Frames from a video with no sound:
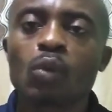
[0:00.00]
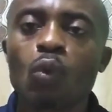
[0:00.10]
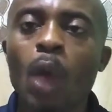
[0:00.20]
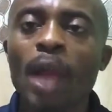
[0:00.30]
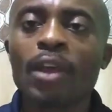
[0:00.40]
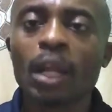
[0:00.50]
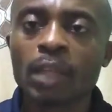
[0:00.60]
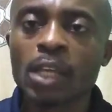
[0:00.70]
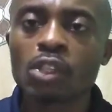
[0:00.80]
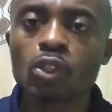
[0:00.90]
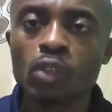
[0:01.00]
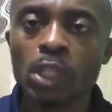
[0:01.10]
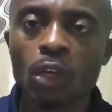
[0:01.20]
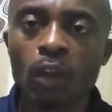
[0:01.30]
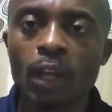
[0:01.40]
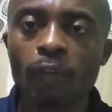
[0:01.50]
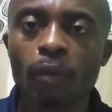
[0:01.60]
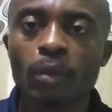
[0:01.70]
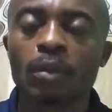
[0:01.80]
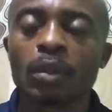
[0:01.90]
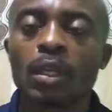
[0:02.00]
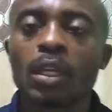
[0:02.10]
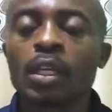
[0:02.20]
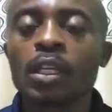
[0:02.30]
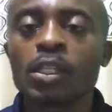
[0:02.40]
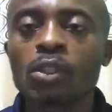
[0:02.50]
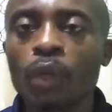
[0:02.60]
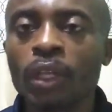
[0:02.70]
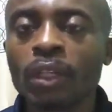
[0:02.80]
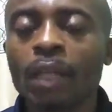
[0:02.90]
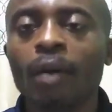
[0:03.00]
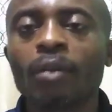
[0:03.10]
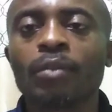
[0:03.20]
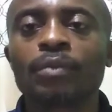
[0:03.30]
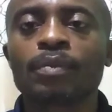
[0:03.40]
why your testosterone level is going down.